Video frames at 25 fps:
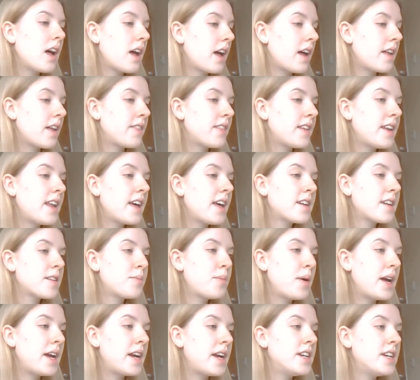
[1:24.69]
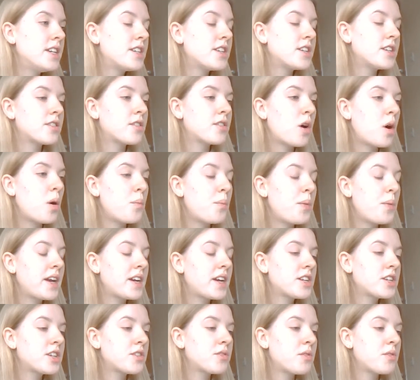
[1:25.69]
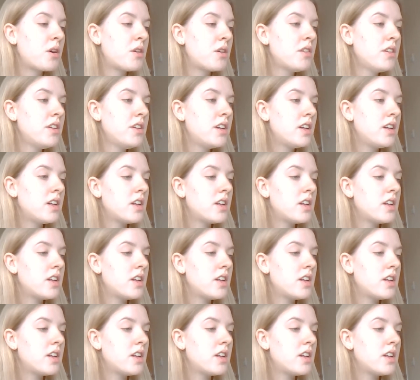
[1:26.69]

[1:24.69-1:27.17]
And the next page has got a picture on.